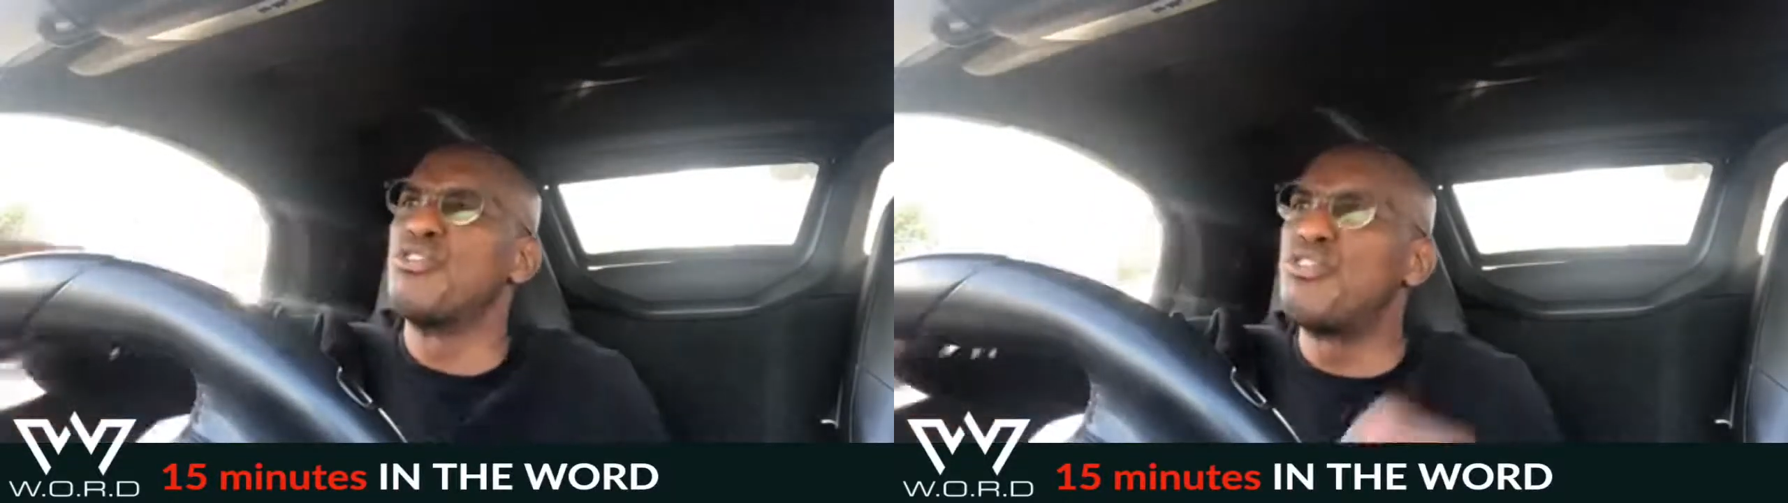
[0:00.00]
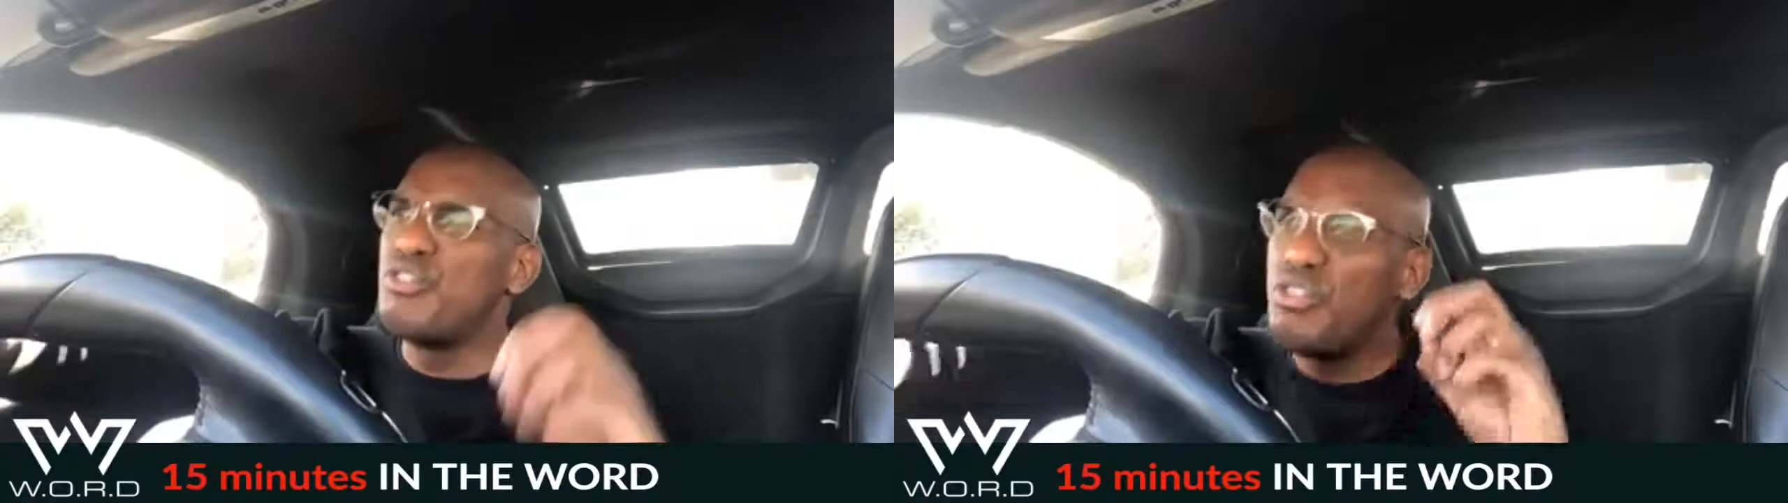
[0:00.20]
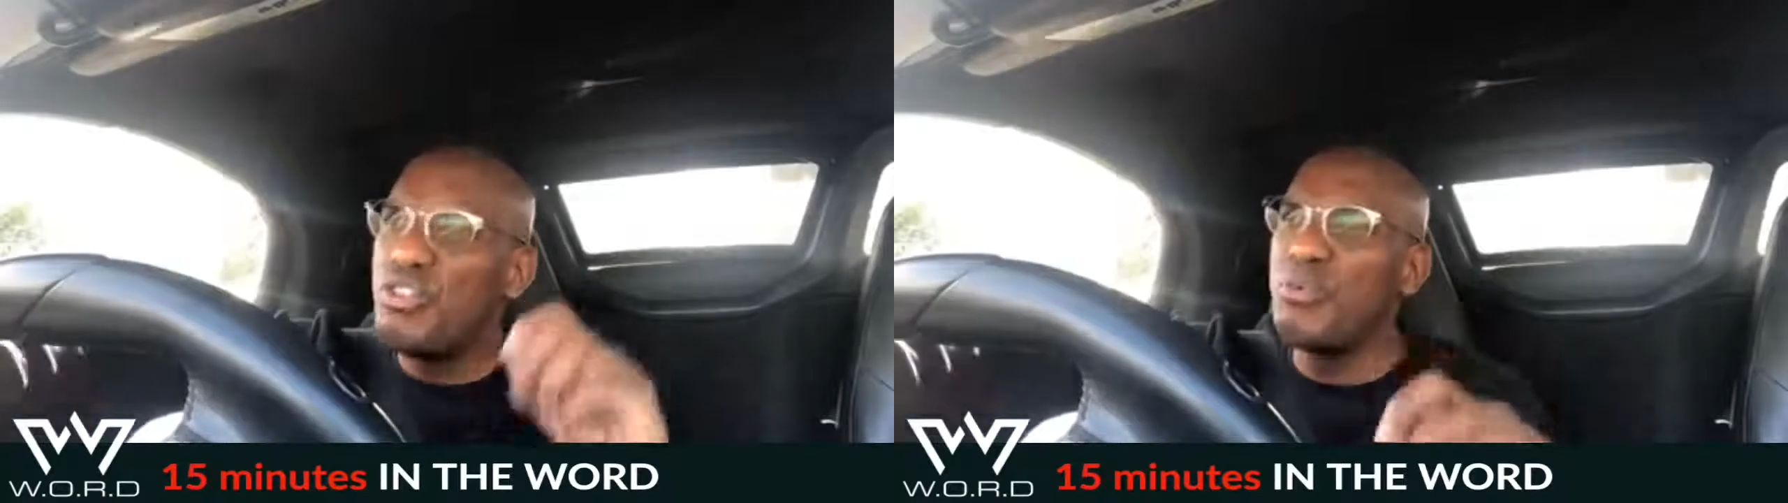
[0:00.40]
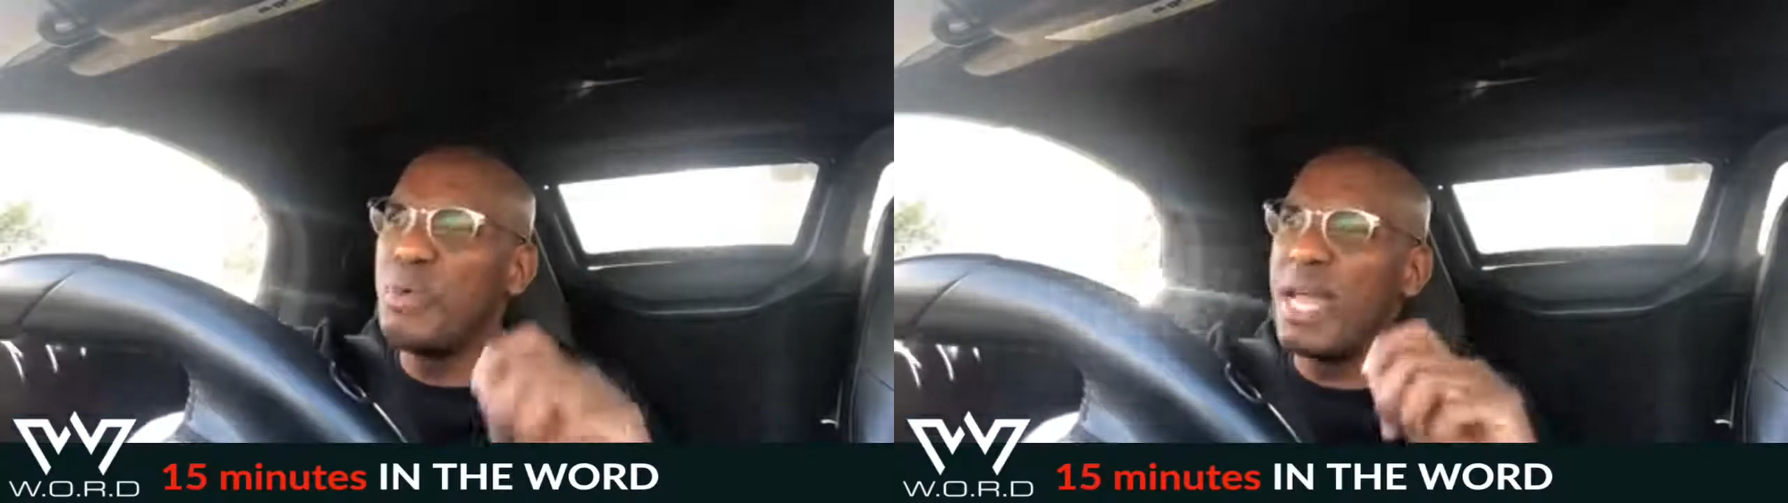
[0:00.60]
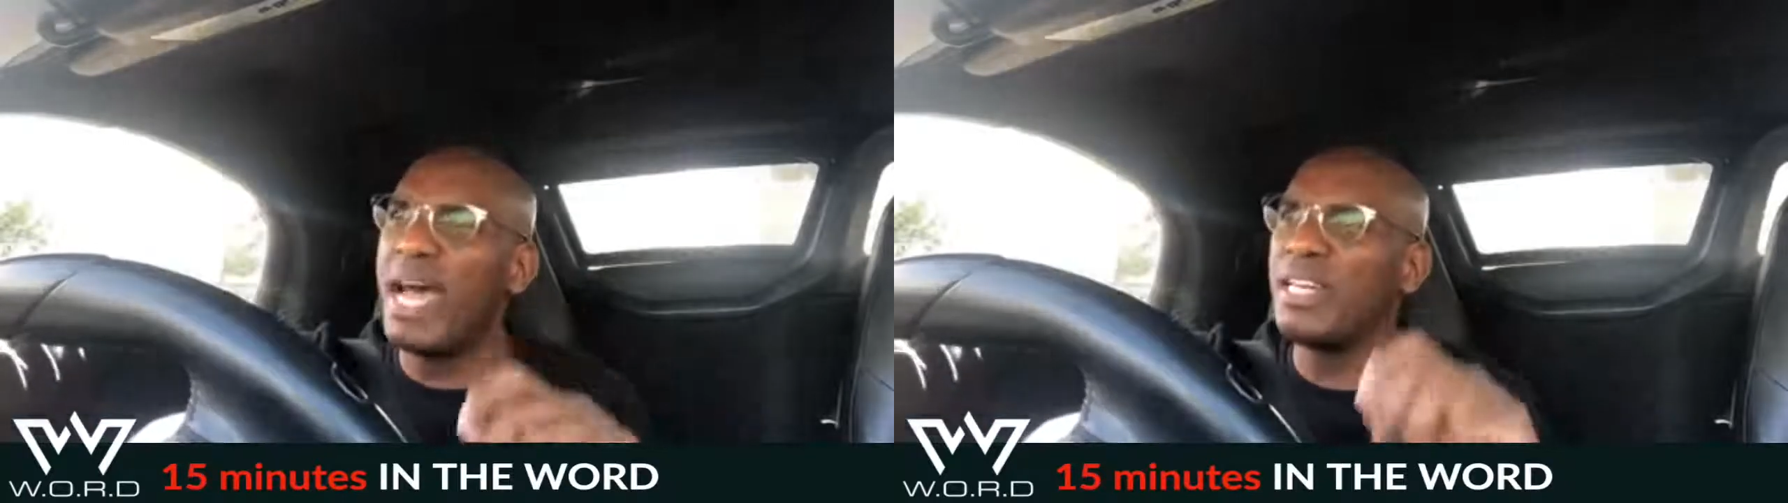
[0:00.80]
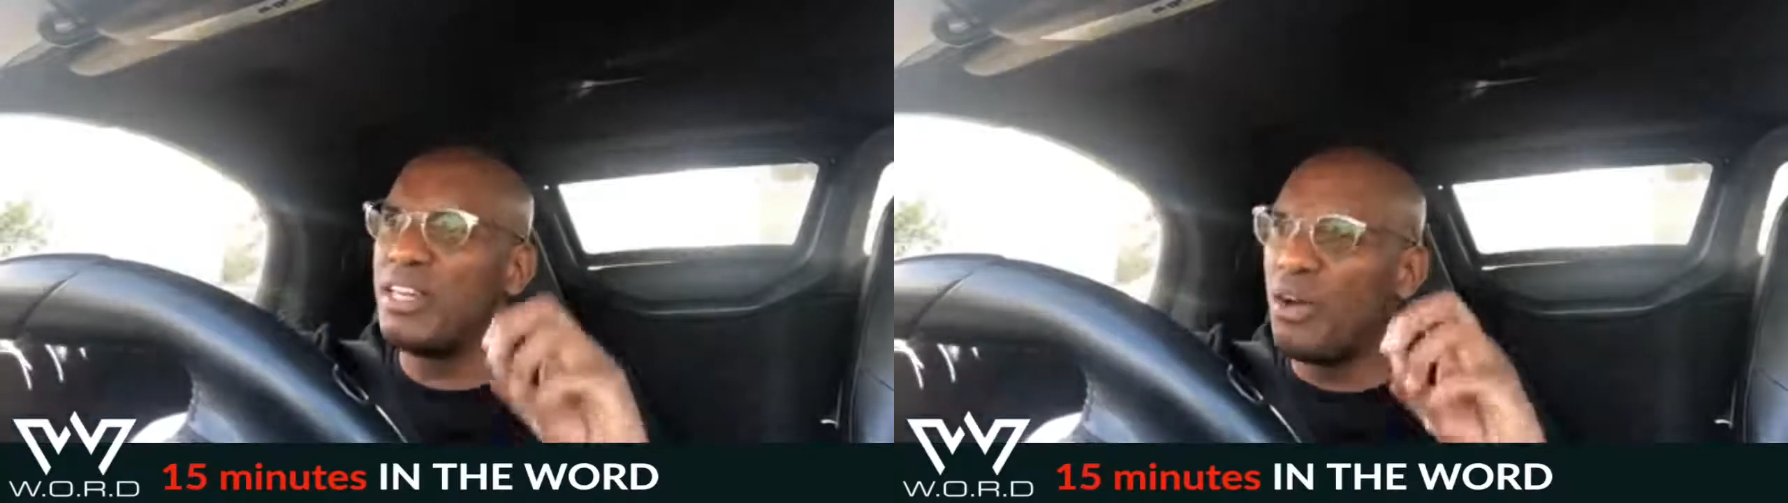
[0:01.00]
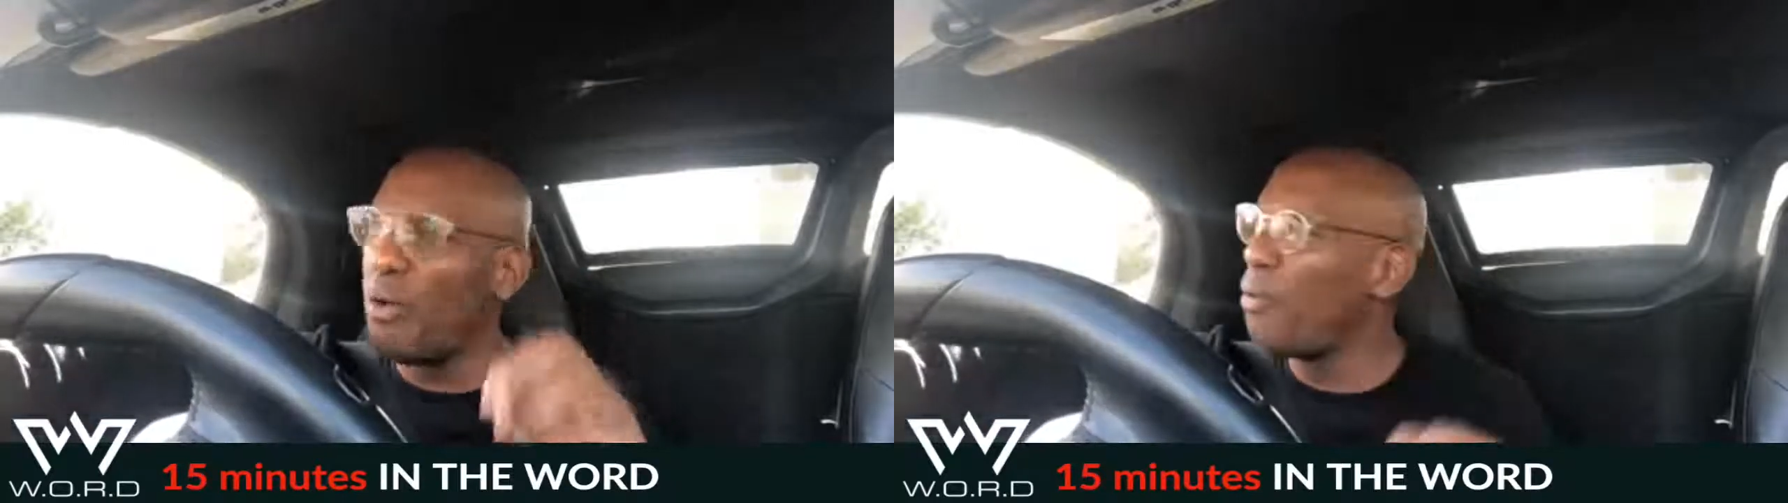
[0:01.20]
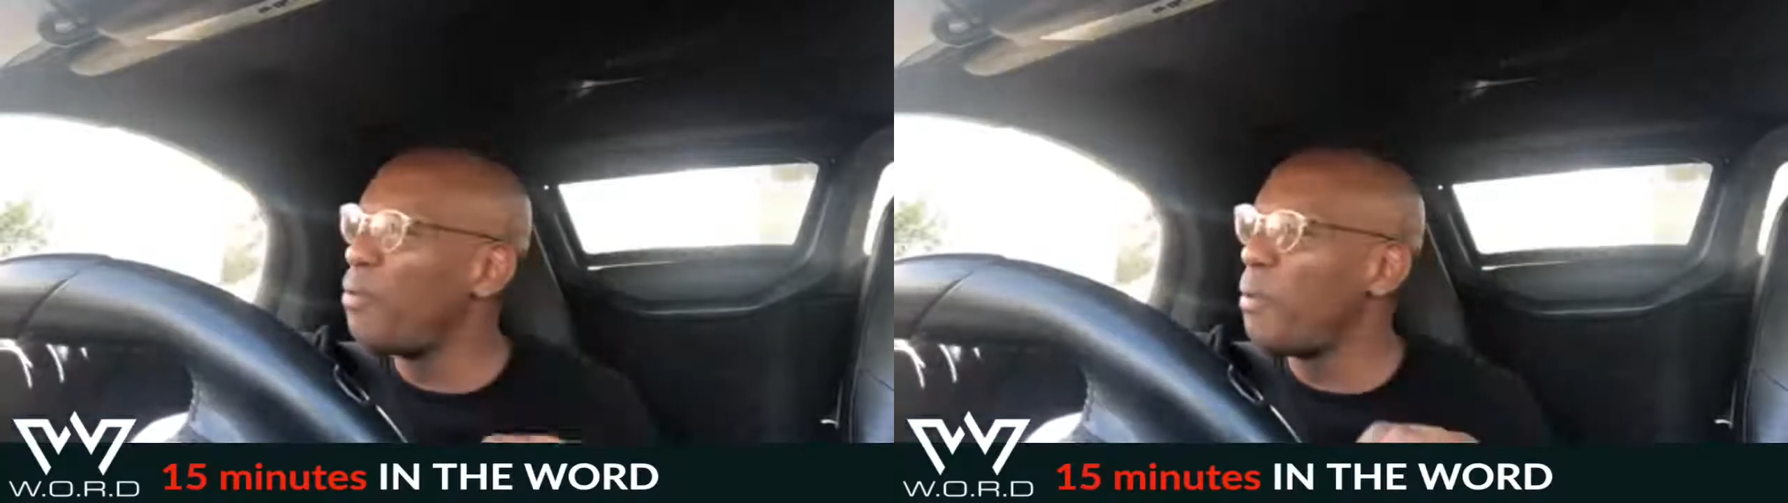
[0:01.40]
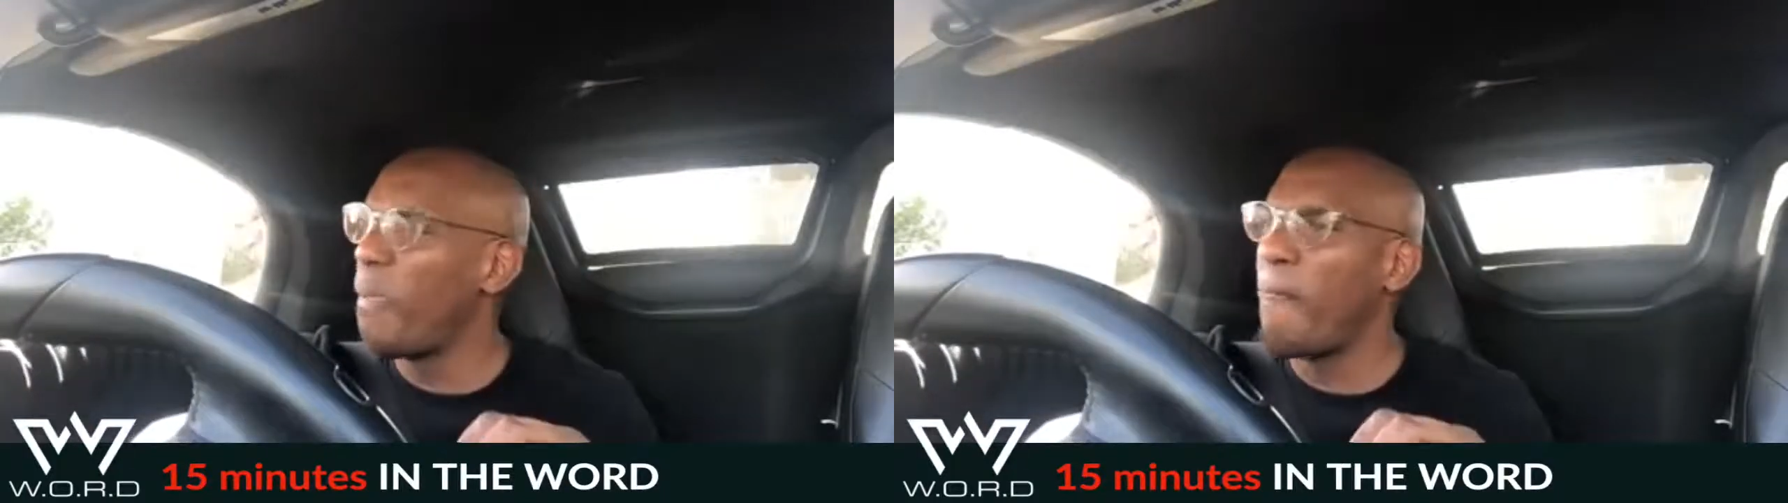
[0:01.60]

Do you not know